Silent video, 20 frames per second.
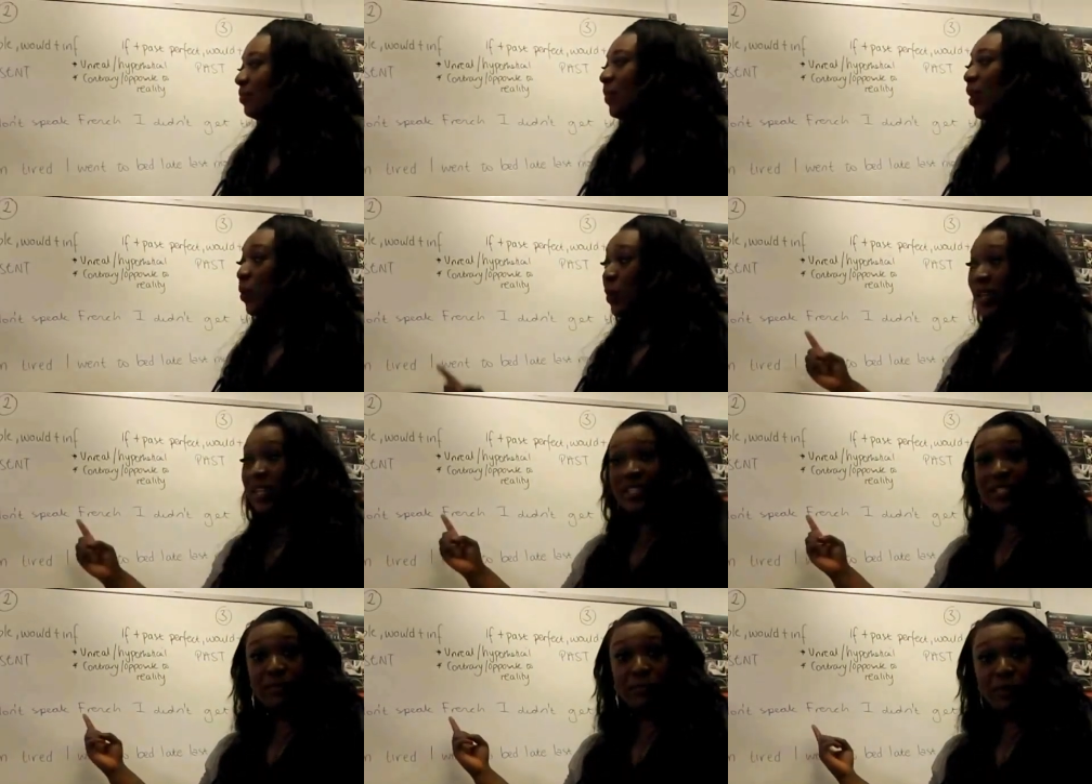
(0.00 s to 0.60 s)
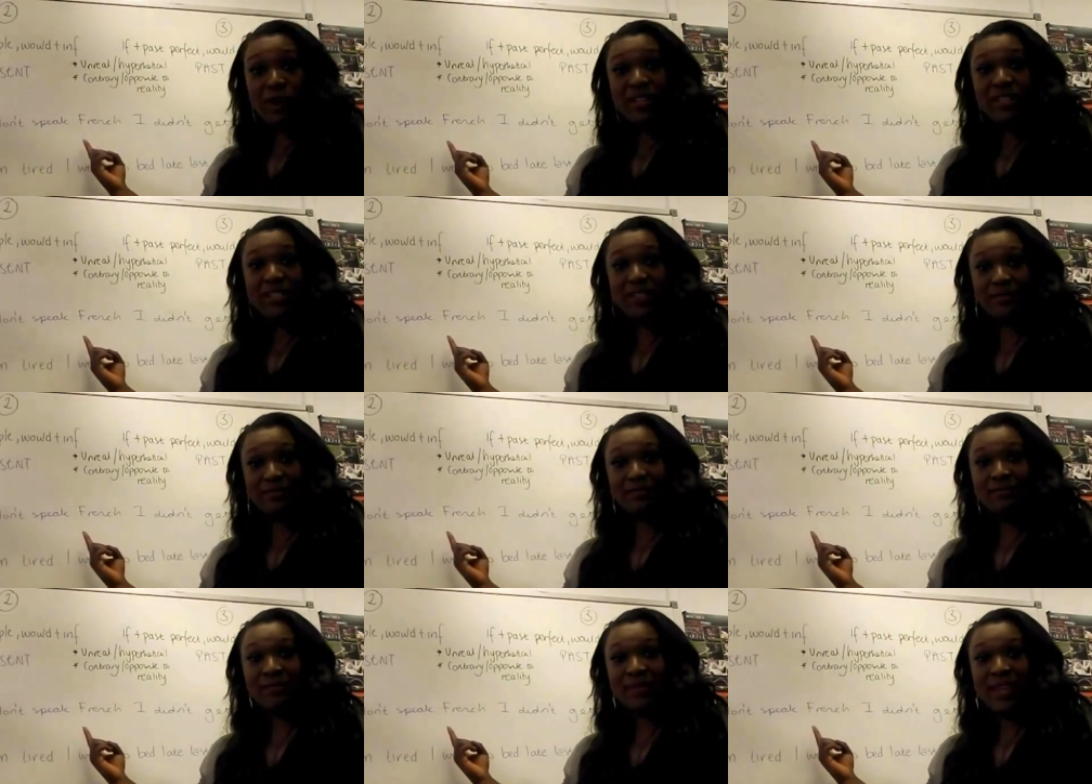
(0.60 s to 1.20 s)
Well, it's the present.
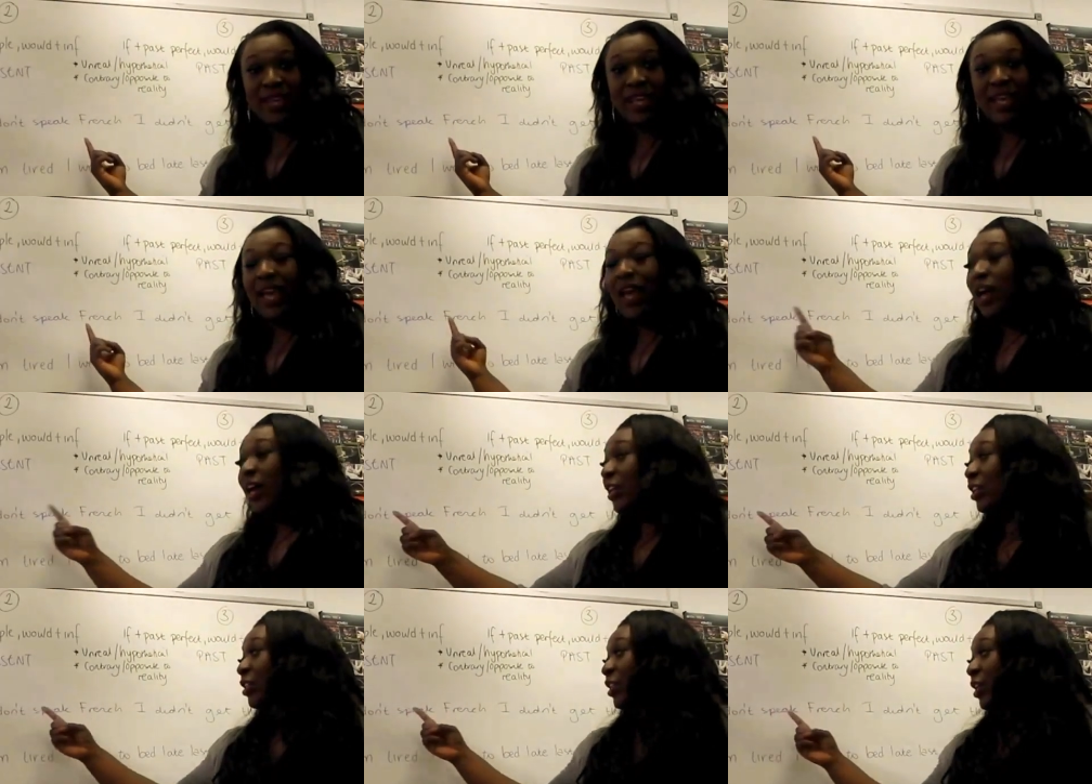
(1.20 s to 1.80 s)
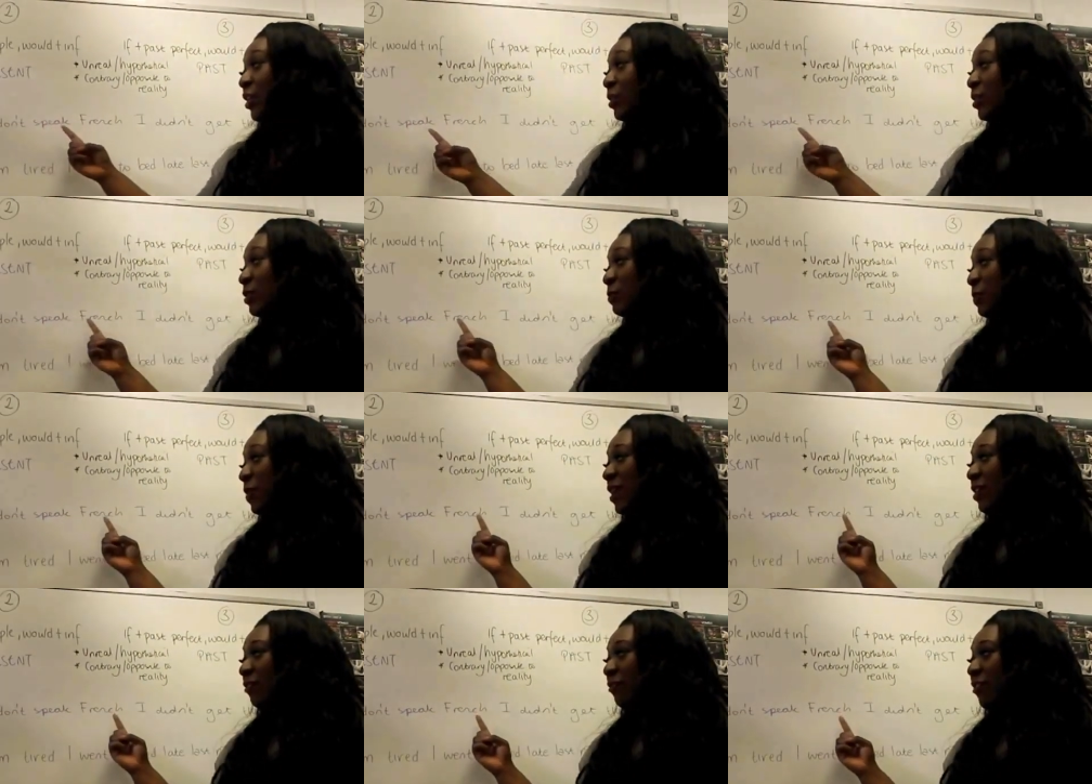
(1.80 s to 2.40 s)
I don't
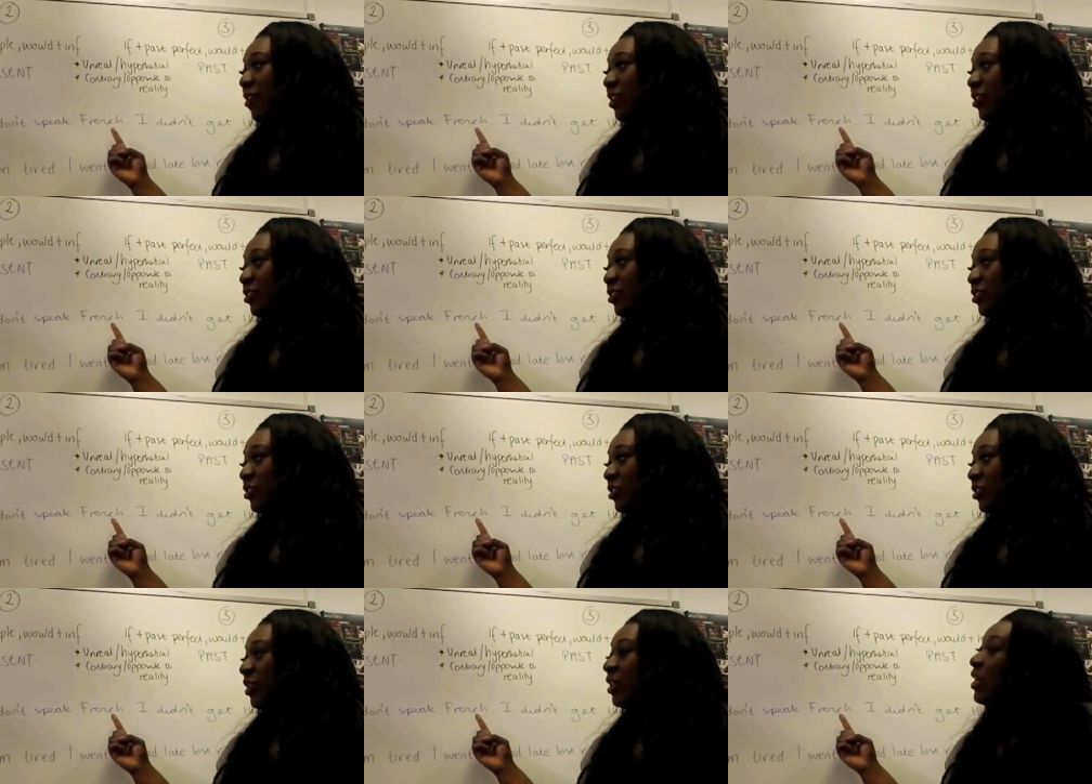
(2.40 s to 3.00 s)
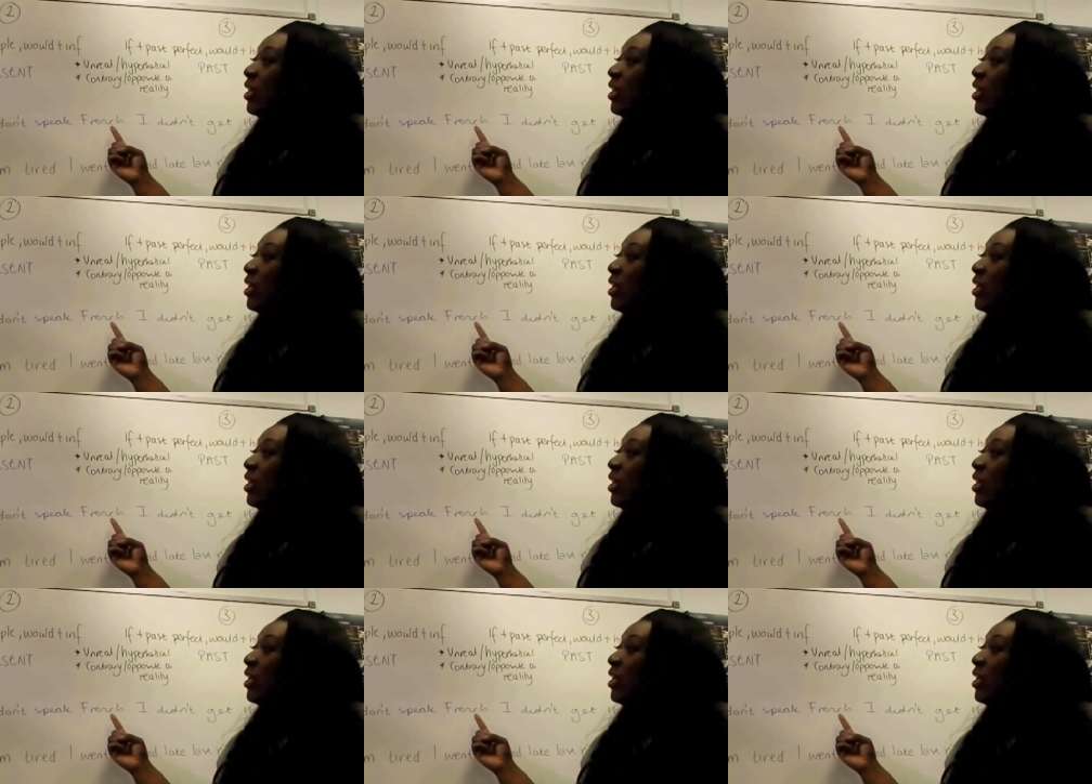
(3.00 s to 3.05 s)
speak French.